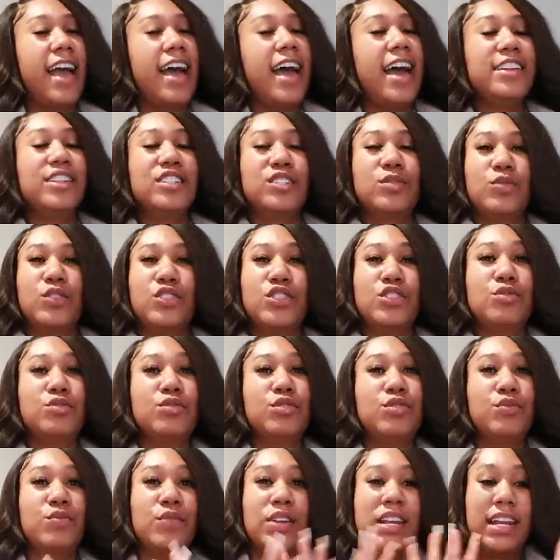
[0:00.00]
I just want you
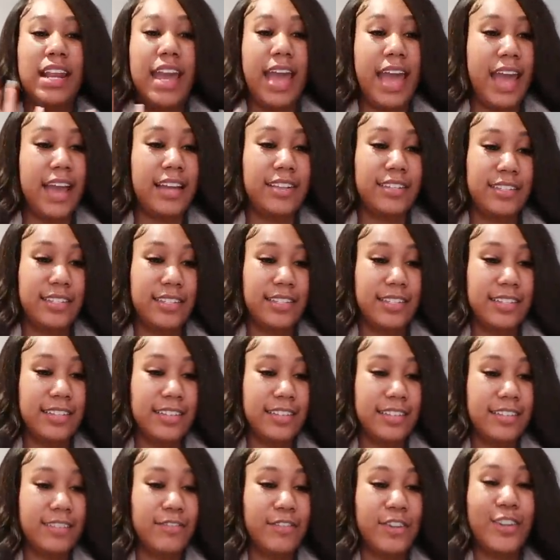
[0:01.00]
to relax.
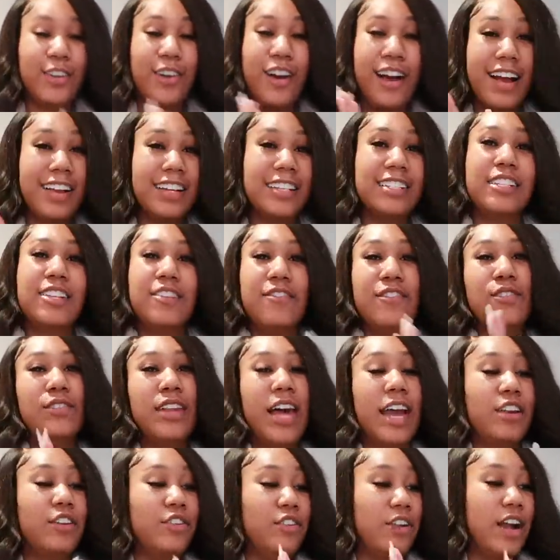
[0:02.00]
Regardless if you
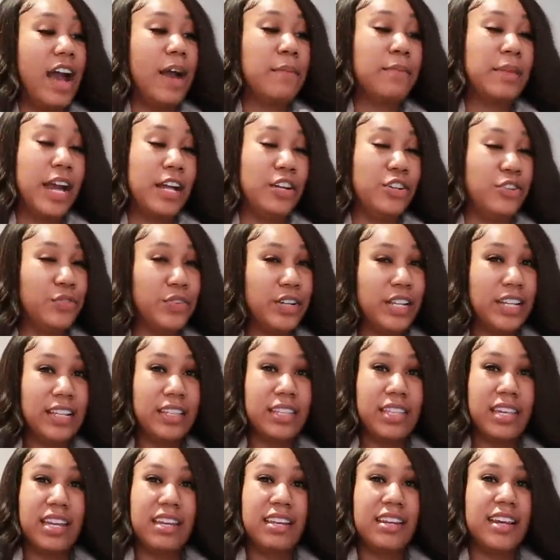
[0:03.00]
like, girl, I'm not doing
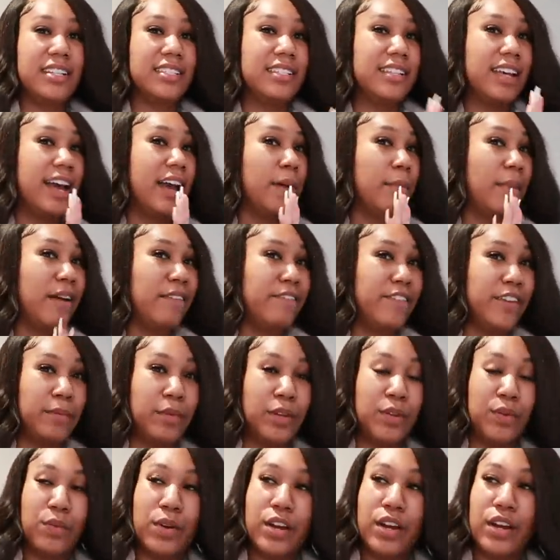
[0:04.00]
anything, that's not how my
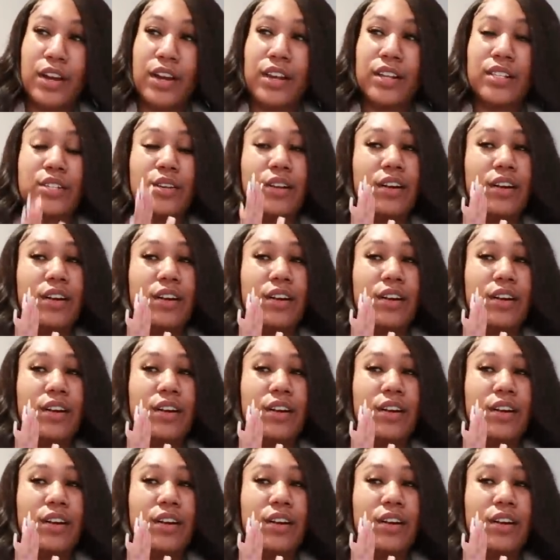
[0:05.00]
family works,